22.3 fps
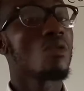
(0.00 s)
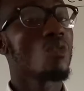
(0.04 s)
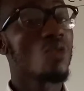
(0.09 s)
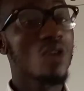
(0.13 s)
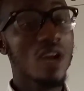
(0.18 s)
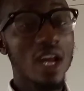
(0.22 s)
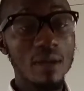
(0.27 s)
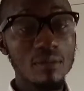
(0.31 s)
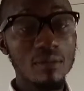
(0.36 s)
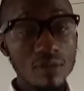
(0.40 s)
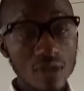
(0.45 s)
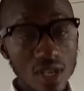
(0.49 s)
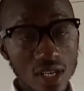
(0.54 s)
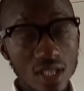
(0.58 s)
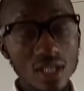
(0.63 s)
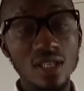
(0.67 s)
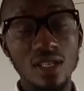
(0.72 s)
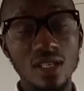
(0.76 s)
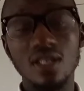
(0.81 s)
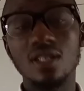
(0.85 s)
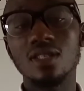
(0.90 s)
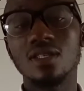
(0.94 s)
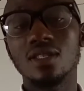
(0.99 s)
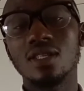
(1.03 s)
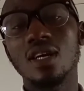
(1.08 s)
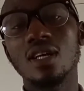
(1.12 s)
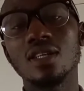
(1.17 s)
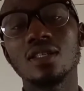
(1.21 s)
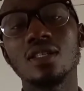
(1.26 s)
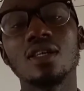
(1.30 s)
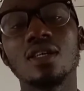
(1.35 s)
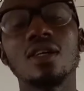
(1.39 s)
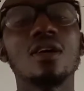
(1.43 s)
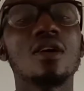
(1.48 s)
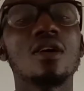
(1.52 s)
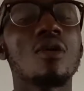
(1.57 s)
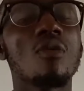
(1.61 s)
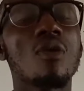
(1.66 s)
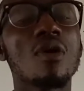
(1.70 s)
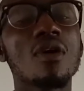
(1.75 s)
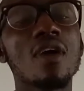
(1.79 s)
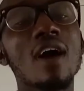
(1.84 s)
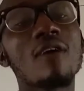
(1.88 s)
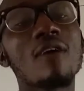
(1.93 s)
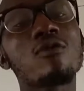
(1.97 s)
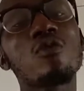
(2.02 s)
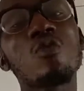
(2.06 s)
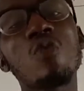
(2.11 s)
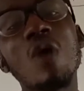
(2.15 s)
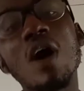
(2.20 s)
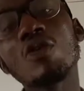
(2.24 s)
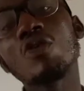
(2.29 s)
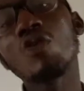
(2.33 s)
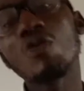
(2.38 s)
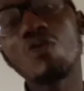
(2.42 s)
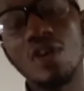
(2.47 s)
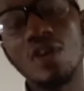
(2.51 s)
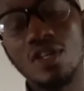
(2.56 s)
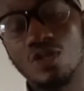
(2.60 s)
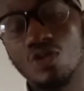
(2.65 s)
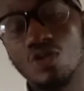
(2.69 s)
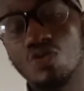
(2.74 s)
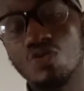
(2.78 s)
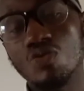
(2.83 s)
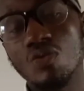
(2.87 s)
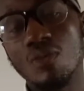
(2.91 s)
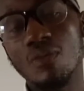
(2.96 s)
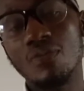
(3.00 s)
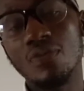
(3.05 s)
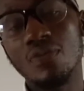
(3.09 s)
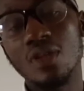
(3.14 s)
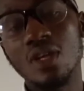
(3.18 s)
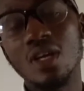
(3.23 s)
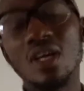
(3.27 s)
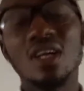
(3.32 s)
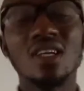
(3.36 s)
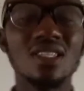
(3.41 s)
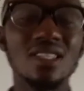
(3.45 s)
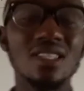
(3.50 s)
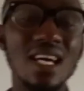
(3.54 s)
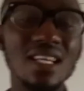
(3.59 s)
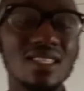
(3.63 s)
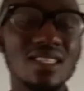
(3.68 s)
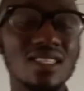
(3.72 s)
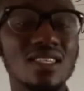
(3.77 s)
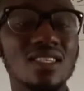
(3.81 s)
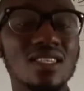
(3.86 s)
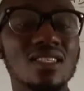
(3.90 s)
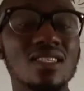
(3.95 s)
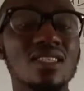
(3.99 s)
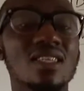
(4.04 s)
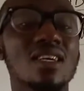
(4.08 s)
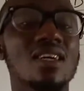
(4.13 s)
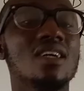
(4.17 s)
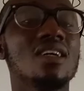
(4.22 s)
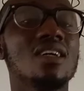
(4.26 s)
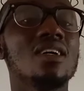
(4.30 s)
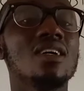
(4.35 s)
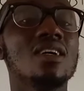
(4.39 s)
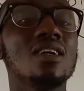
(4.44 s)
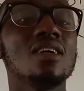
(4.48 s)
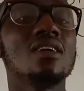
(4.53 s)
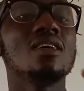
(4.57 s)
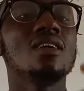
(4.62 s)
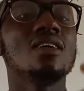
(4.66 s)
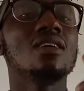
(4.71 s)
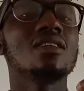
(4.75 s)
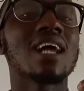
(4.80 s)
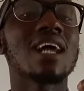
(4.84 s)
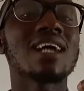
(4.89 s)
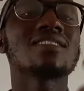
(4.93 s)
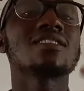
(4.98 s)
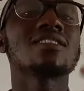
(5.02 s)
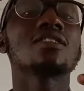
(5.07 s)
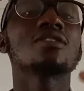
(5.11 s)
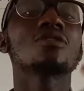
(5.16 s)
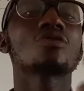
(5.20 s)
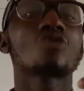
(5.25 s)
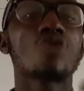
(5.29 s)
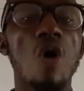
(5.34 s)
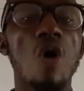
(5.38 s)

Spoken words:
What I mean is that when you have 1 over 2, that is